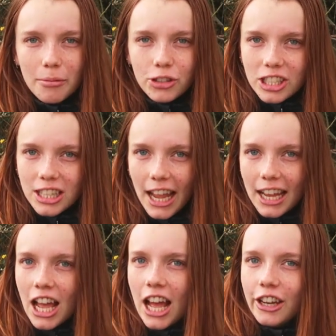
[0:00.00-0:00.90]
I'm just
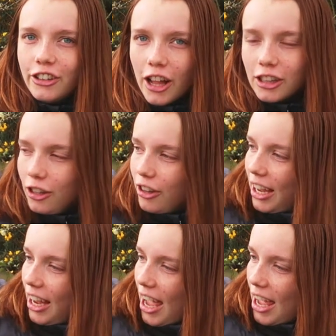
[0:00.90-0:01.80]
like not
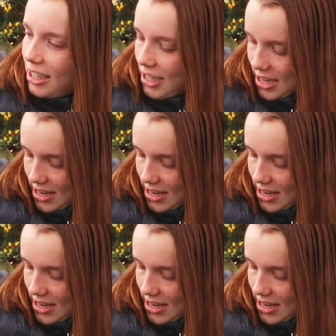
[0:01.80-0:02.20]
looking at